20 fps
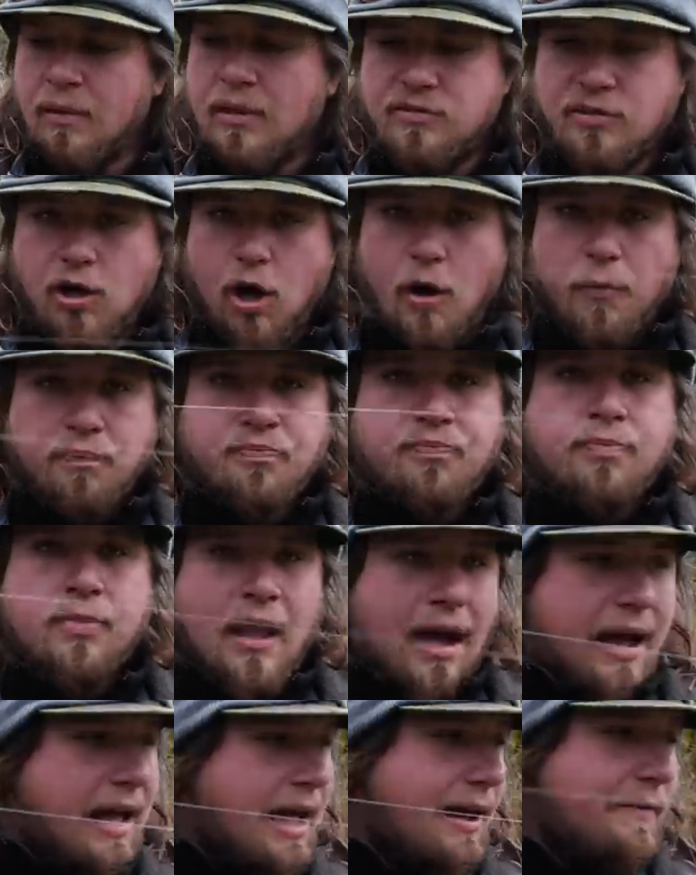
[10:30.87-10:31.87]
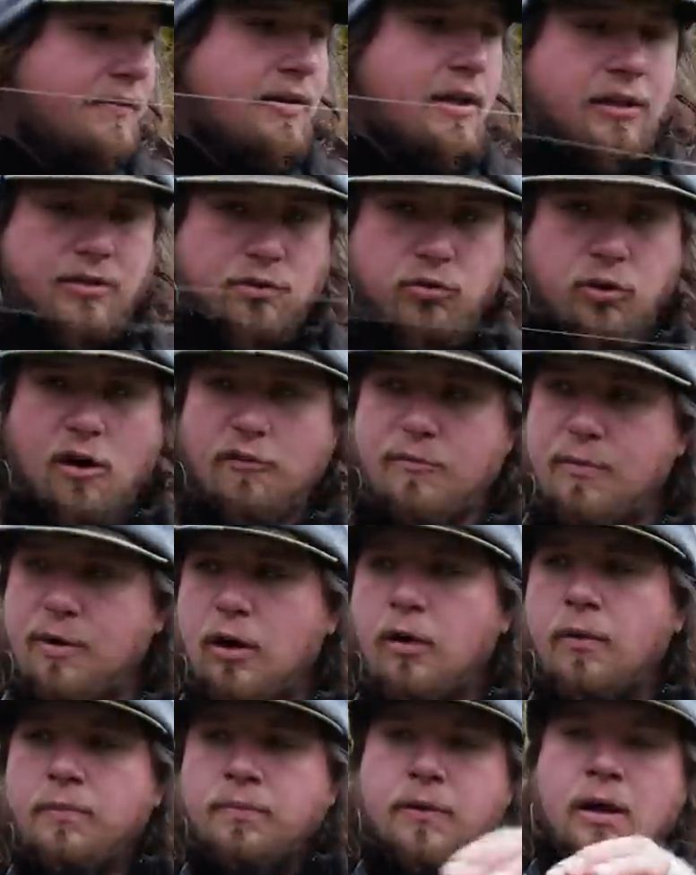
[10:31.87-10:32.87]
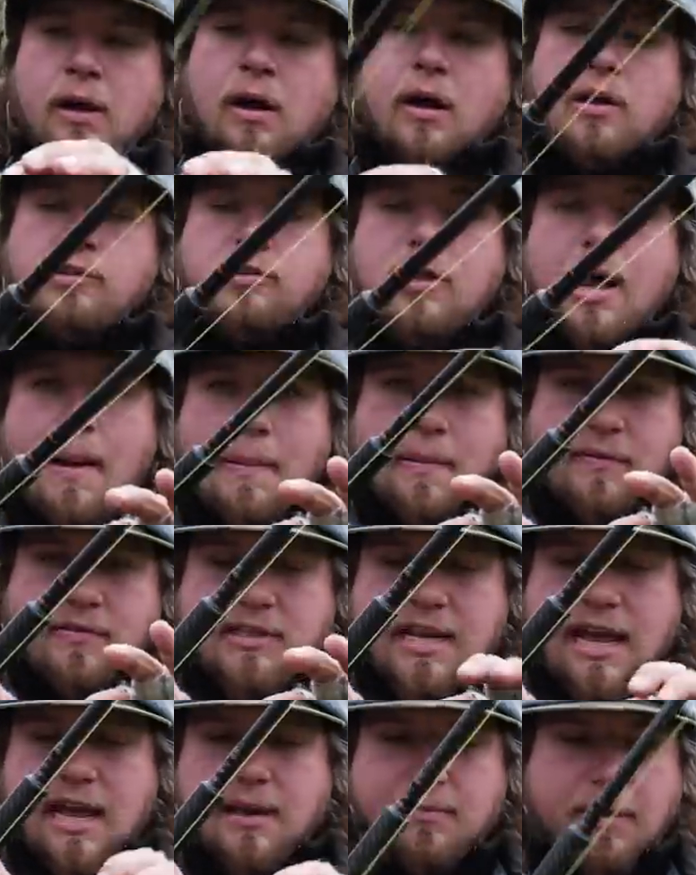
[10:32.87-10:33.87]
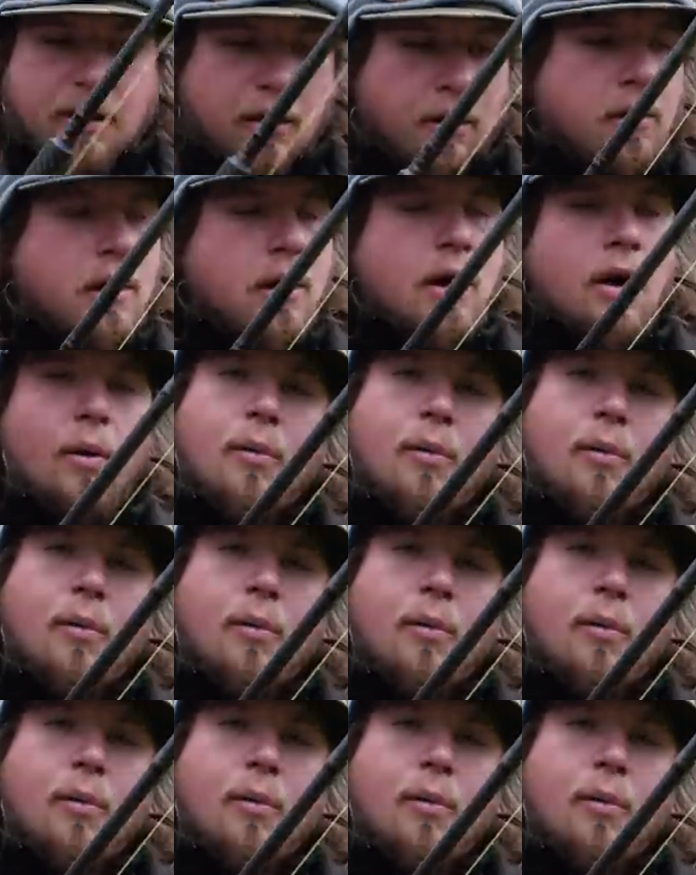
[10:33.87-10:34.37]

So I have 12 mil on top of a 10 mil.